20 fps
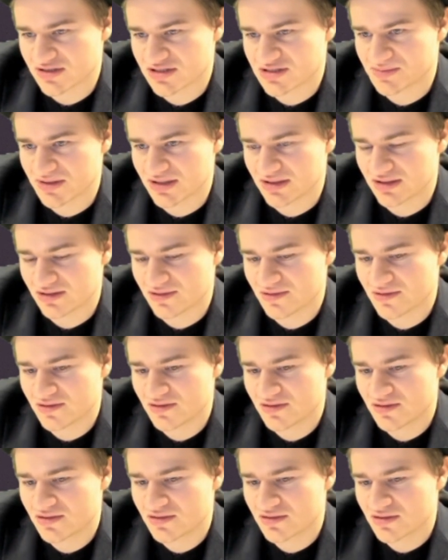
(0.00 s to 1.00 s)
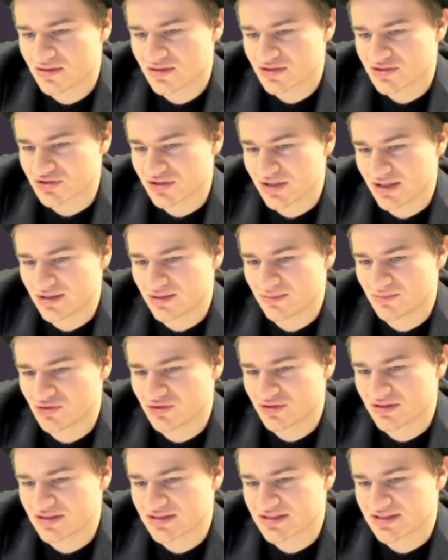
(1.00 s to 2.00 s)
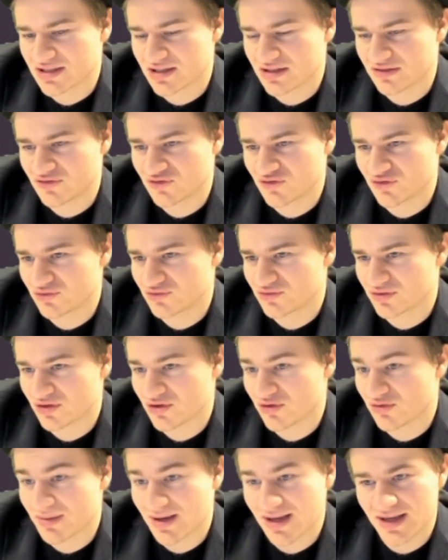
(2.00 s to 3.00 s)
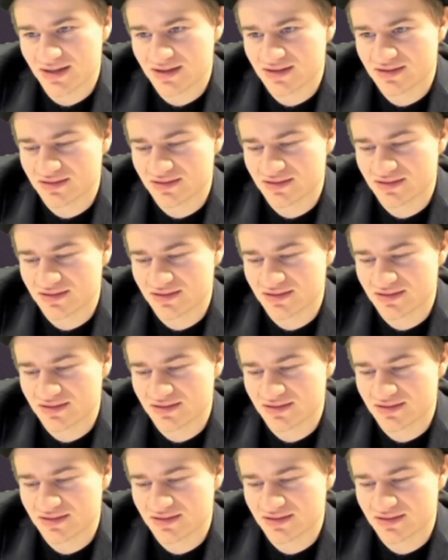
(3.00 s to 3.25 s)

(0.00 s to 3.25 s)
speaking. So Nakamura decided to go back.